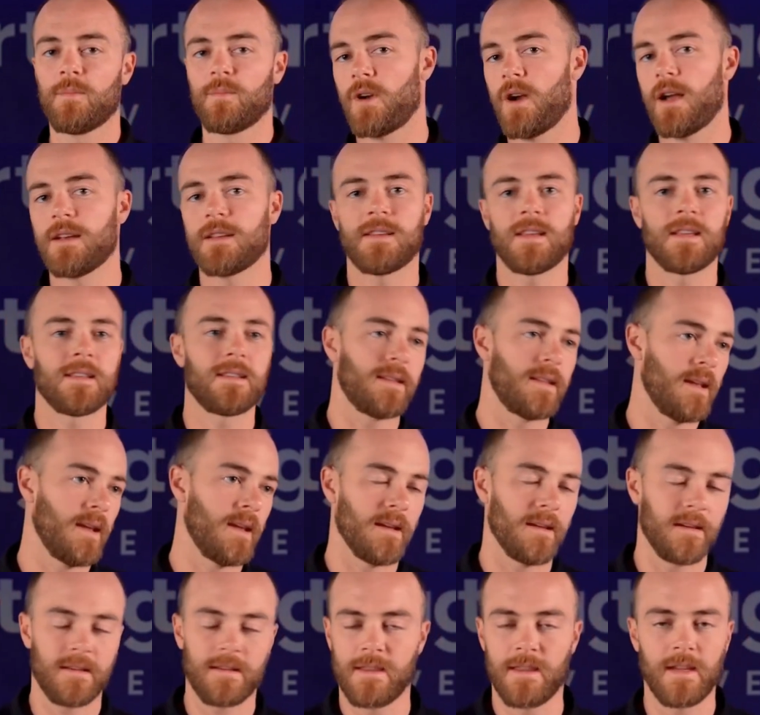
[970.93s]
process
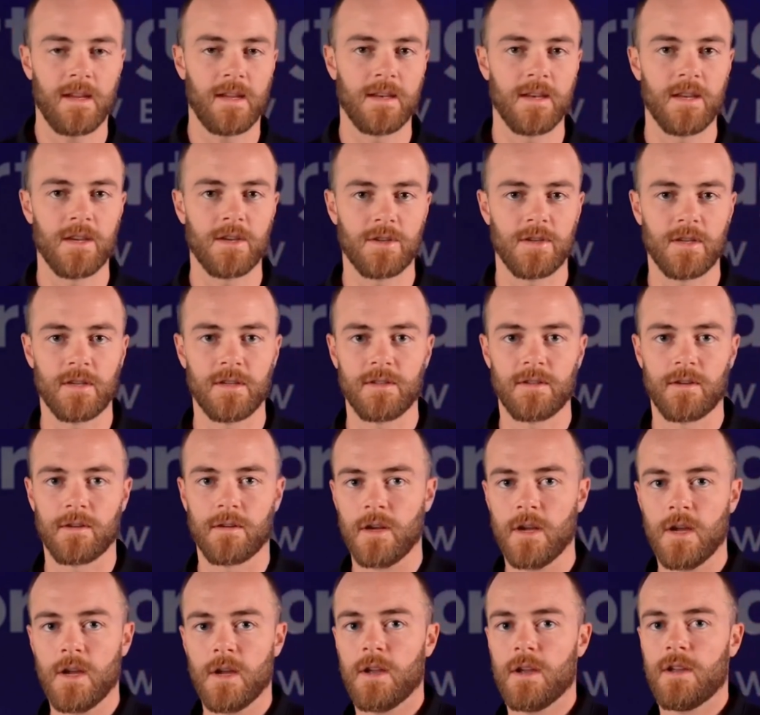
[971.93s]
the conditions,
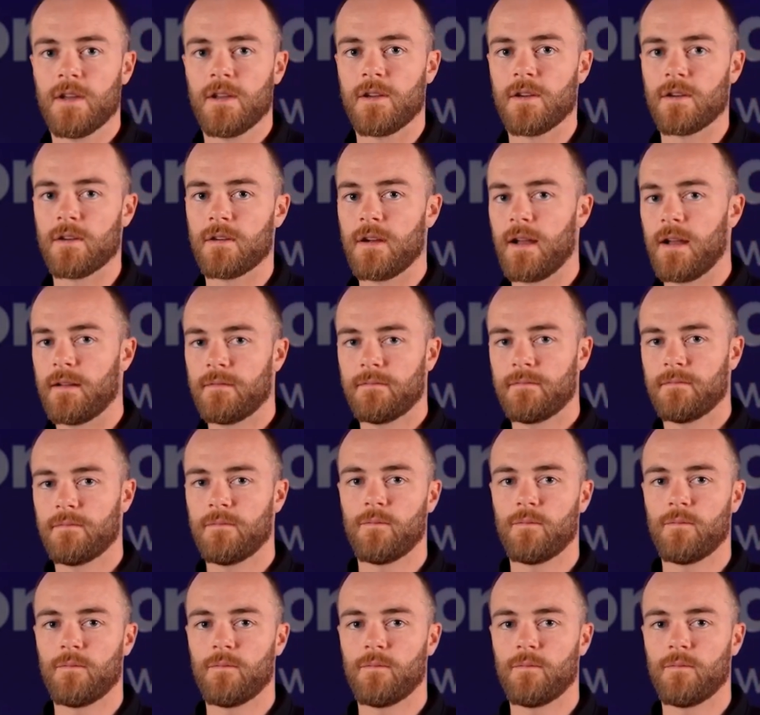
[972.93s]
you're